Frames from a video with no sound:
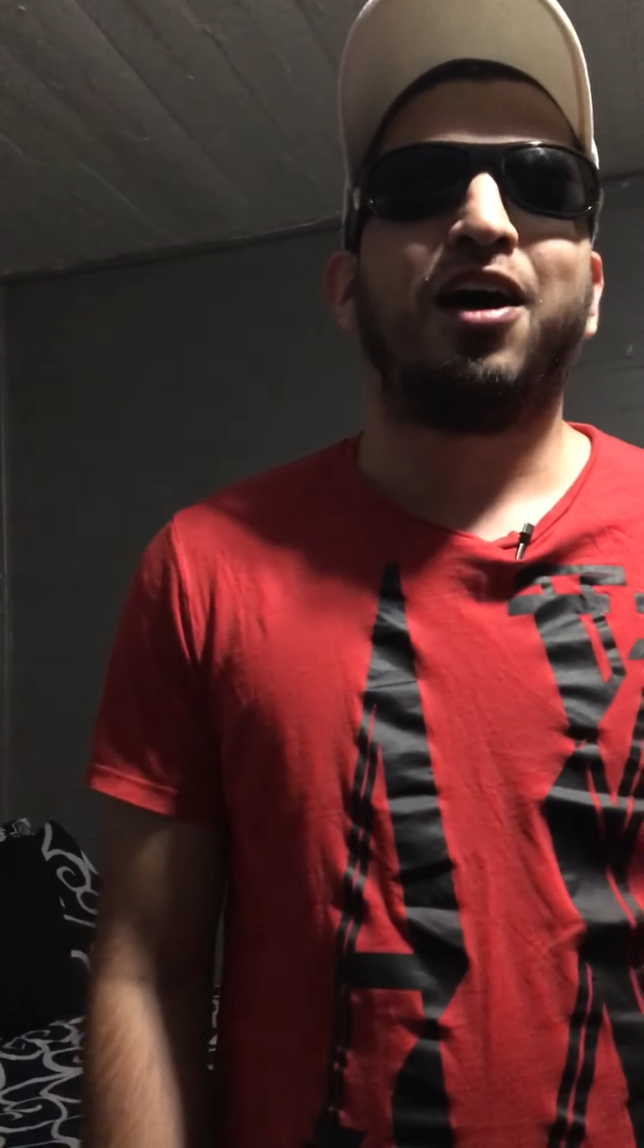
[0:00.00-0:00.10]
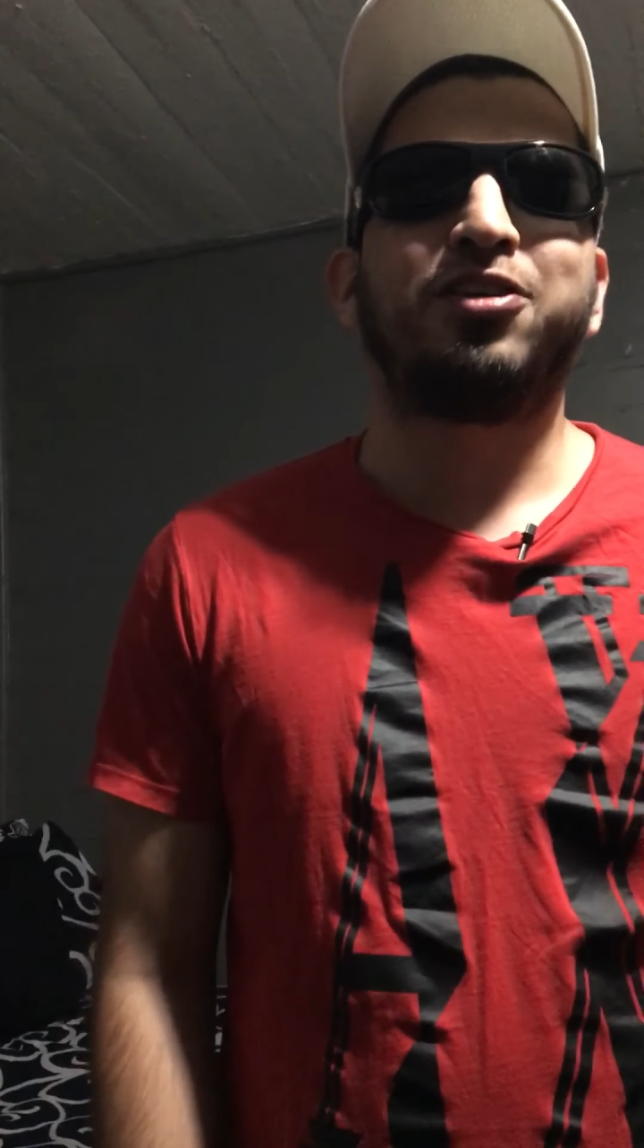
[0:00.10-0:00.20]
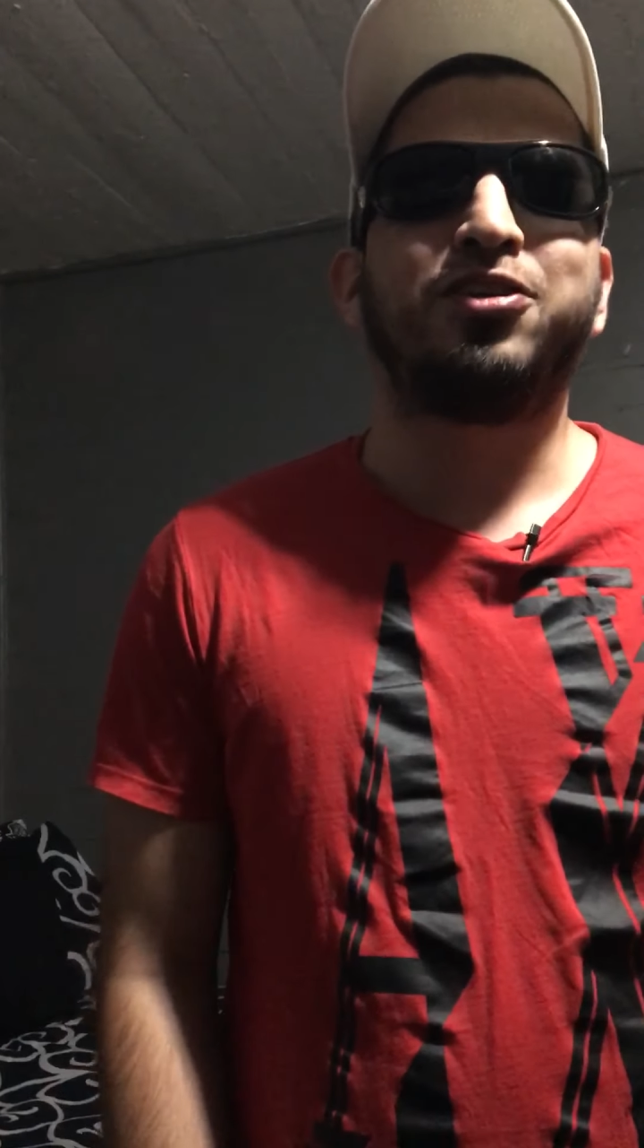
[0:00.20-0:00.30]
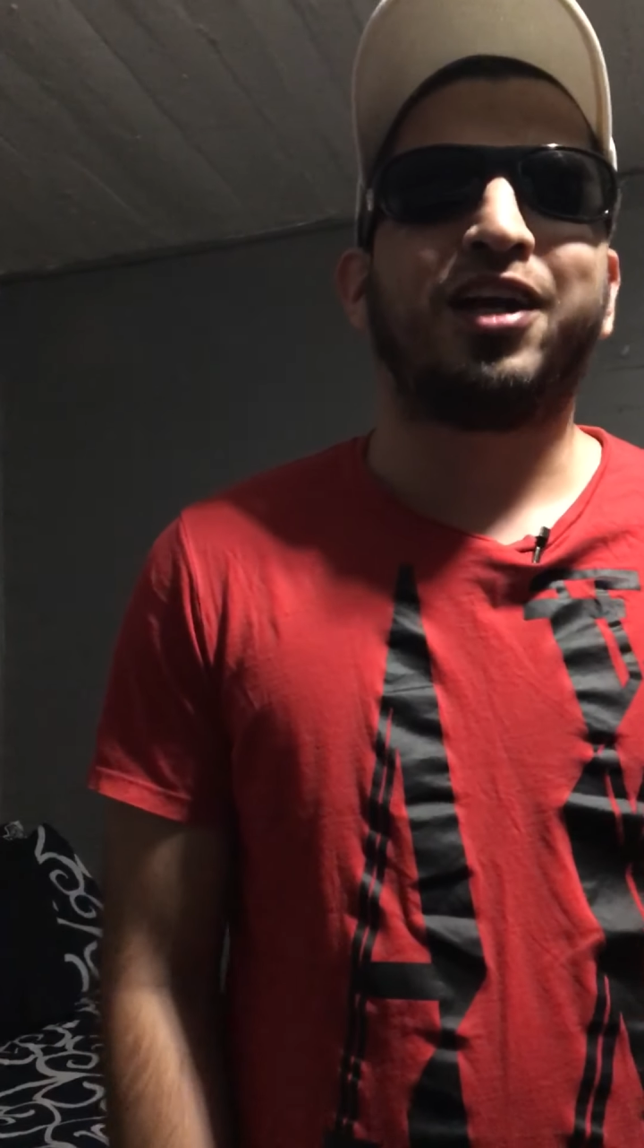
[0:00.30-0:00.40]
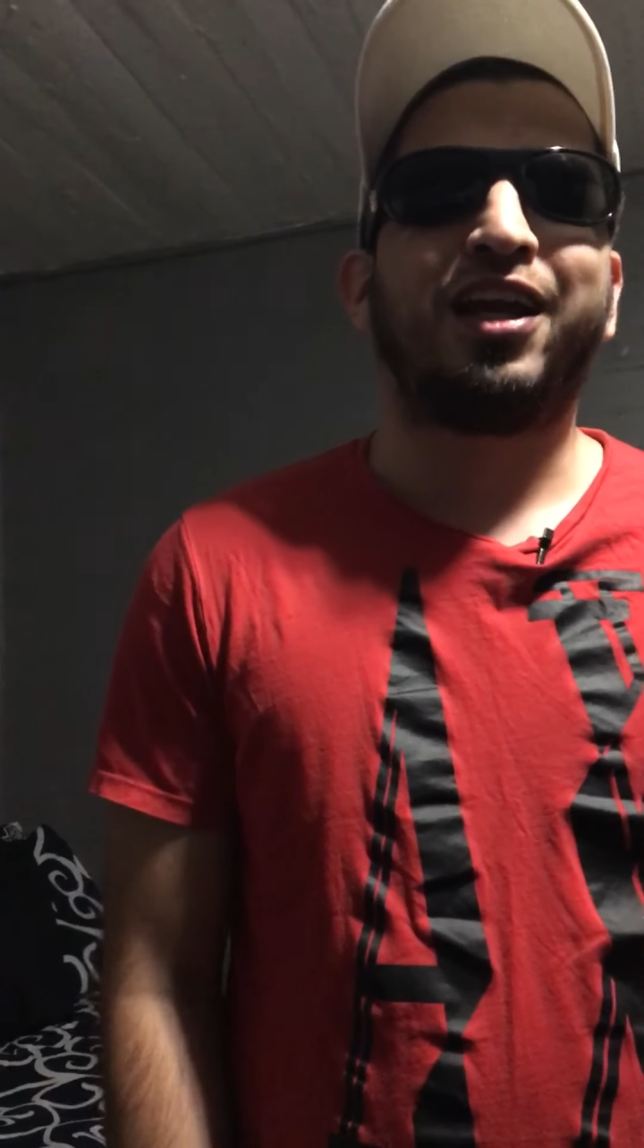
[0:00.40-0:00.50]

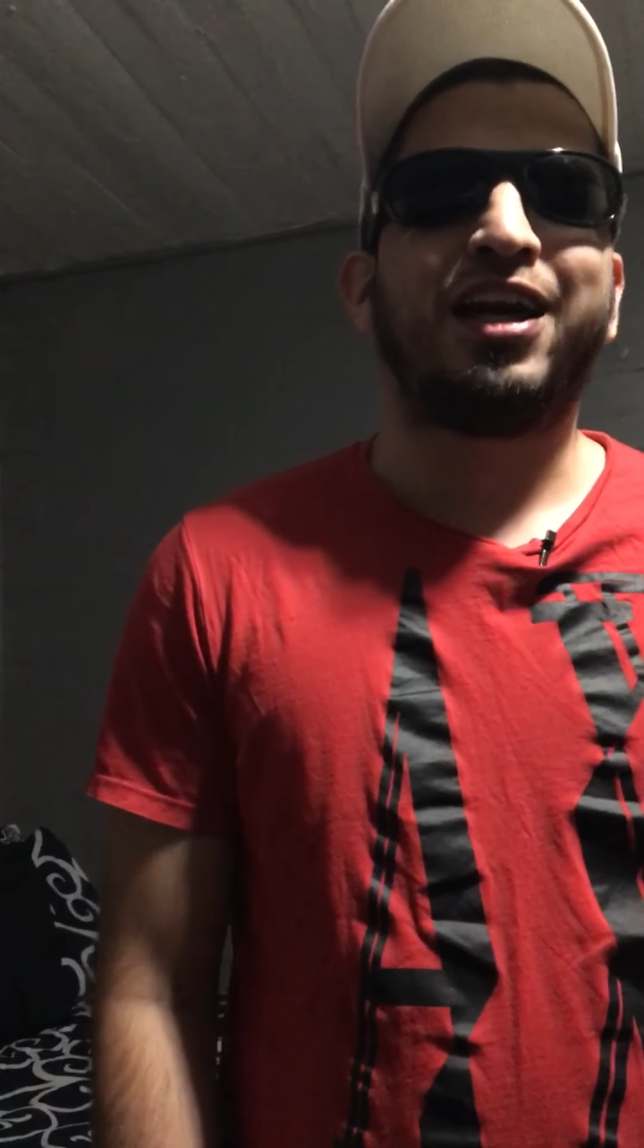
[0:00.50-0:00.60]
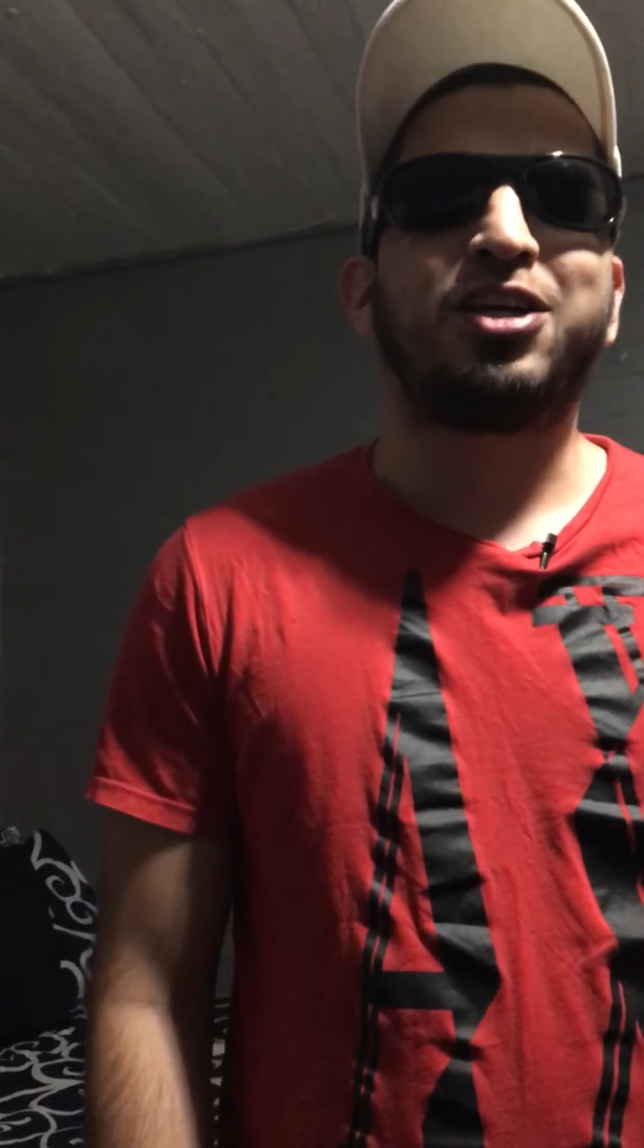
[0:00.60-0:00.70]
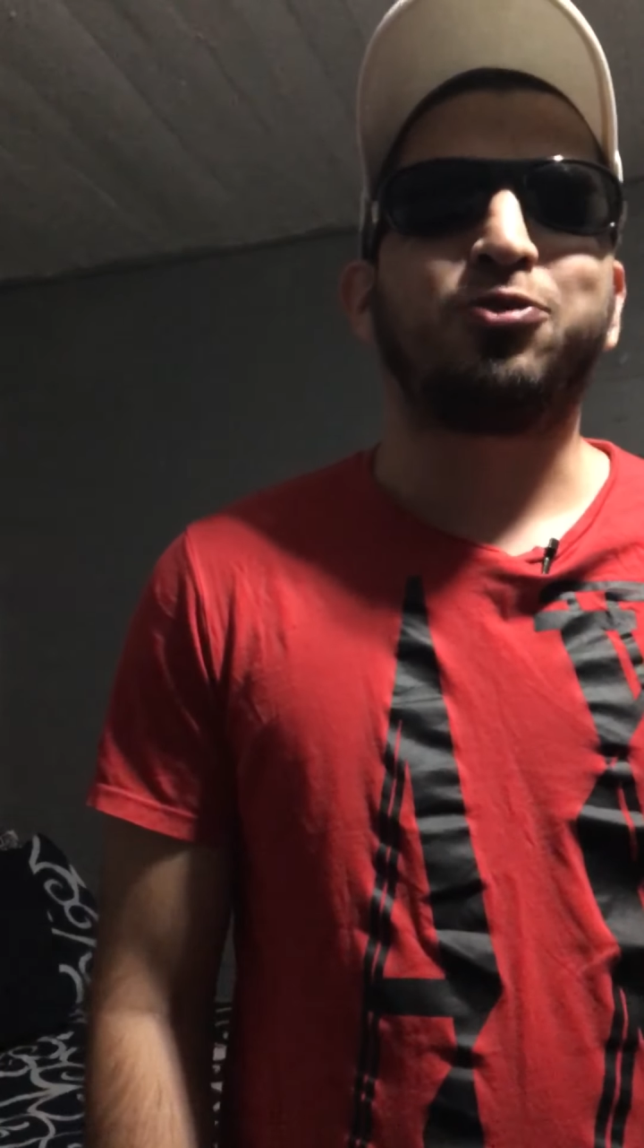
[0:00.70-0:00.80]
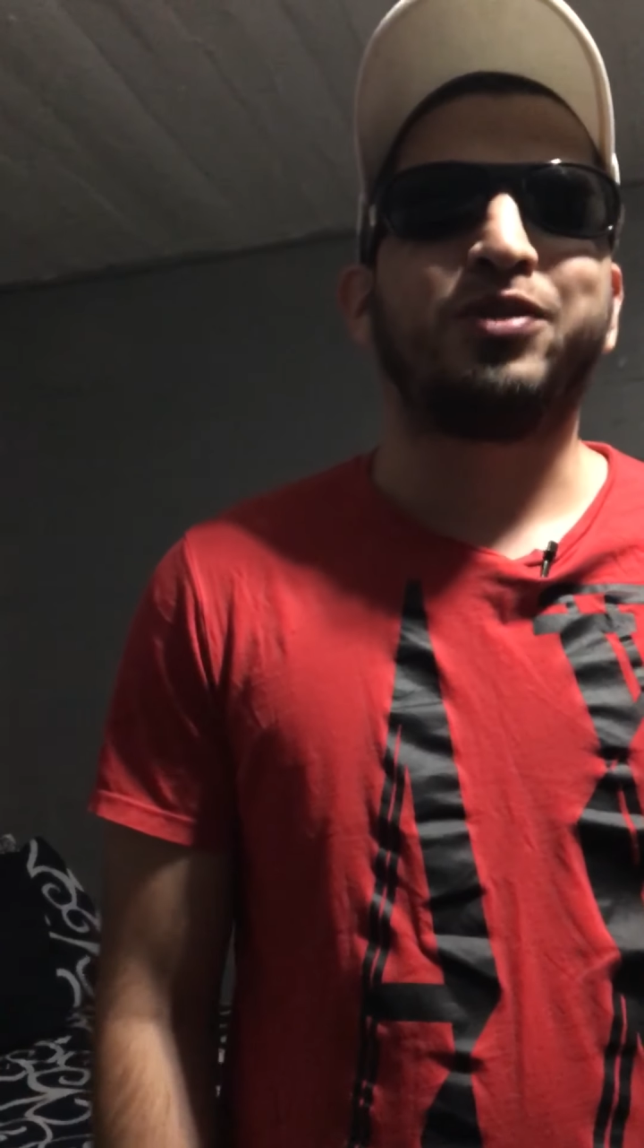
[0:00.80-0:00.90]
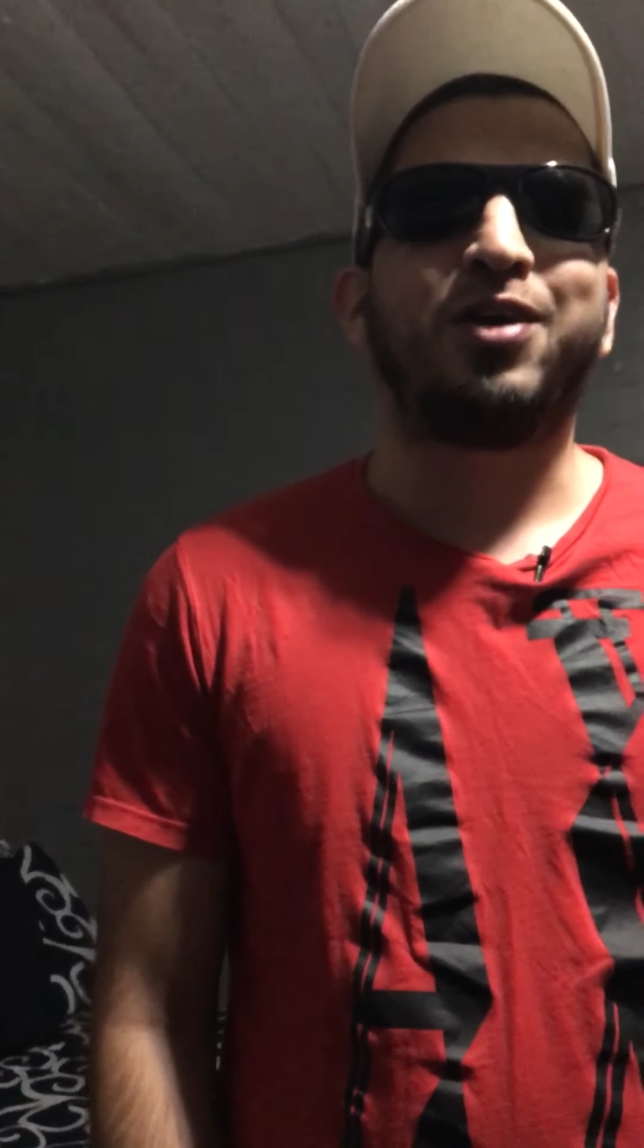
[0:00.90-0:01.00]
to the
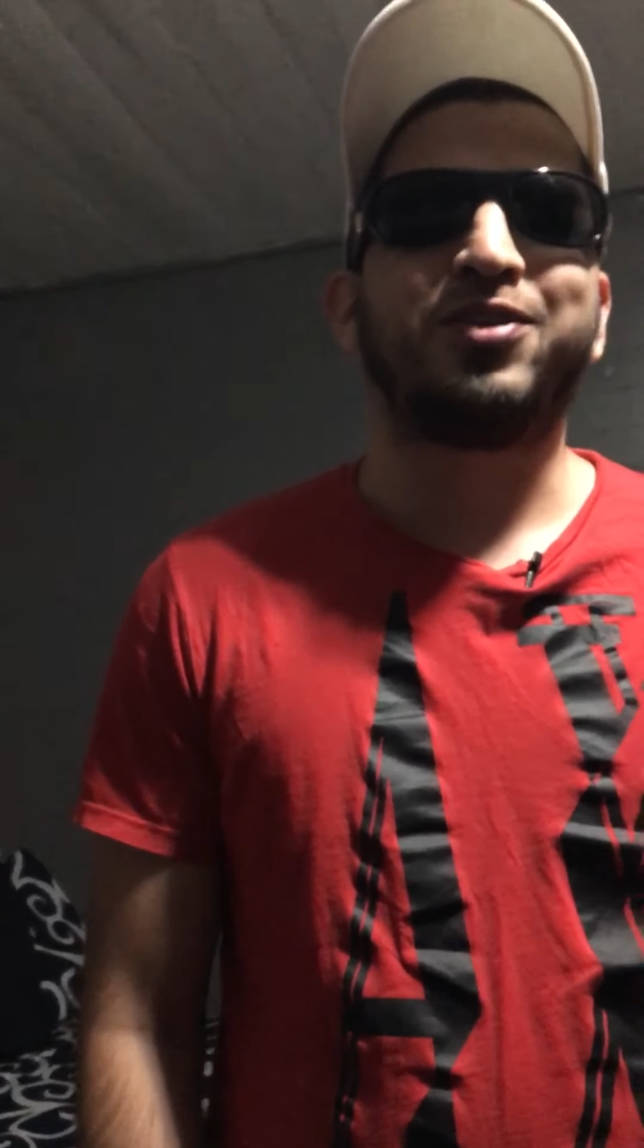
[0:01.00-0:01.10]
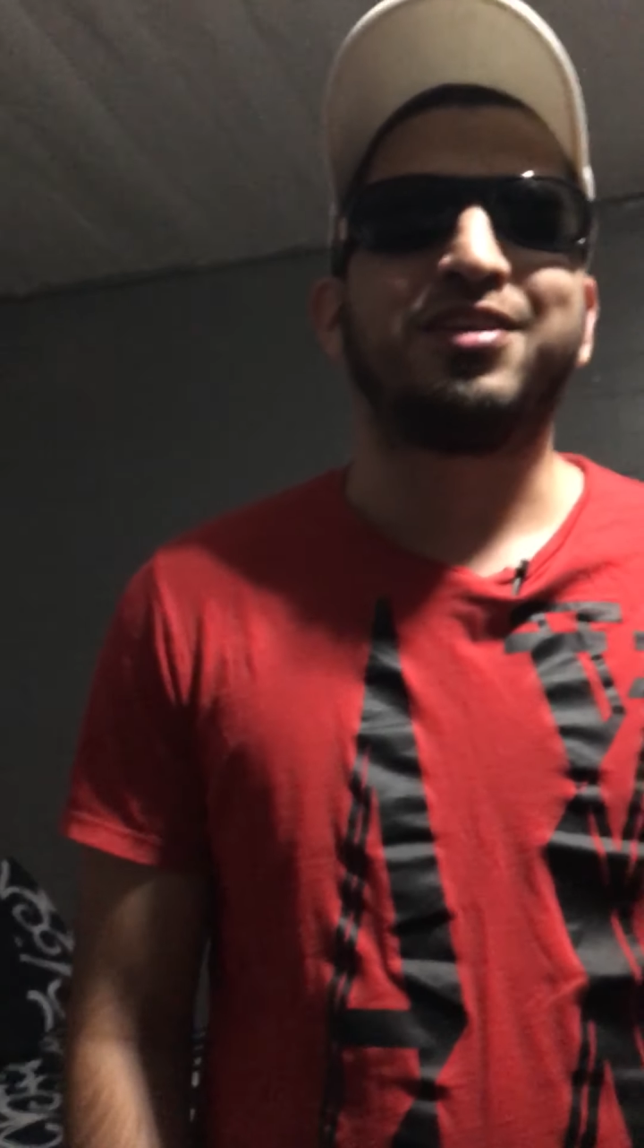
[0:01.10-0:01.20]
classroom that was